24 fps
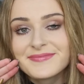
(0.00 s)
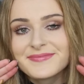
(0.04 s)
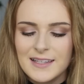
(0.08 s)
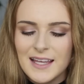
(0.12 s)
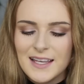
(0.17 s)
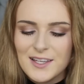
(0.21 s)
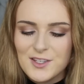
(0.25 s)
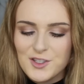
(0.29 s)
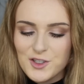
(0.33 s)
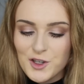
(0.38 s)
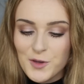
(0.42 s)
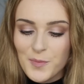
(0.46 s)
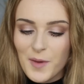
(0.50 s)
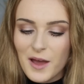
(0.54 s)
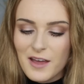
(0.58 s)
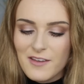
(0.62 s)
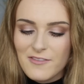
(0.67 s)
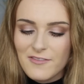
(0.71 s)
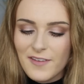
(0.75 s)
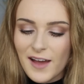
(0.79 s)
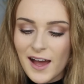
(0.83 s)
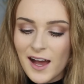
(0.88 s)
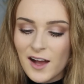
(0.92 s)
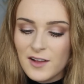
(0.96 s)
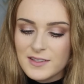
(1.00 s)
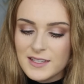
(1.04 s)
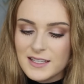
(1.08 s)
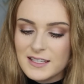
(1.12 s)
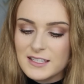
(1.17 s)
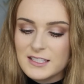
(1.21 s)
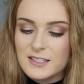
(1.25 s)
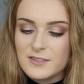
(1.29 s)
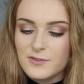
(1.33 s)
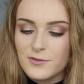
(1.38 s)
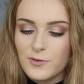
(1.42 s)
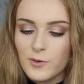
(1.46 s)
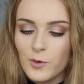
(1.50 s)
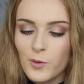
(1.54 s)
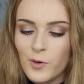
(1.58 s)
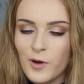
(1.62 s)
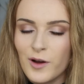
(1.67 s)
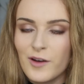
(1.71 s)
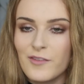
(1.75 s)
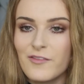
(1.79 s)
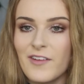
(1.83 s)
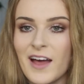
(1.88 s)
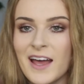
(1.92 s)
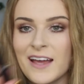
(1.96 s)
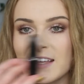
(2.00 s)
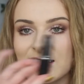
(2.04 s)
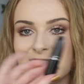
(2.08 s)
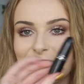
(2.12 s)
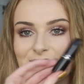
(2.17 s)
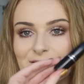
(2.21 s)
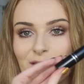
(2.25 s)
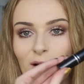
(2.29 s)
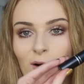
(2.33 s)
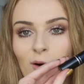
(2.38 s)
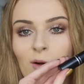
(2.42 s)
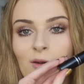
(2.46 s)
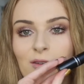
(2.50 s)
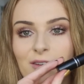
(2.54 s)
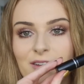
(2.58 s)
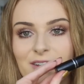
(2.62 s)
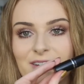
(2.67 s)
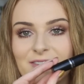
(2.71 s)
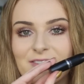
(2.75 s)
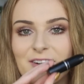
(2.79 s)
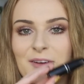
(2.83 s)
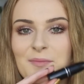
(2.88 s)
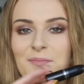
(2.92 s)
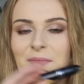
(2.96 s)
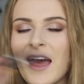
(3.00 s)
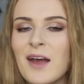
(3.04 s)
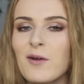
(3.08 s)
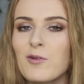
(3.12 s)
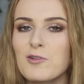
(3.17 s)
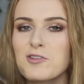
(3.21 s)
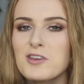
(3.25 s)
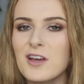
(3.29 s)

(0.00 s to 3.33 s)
Next dupe I found is for Vegas Volt from MAC,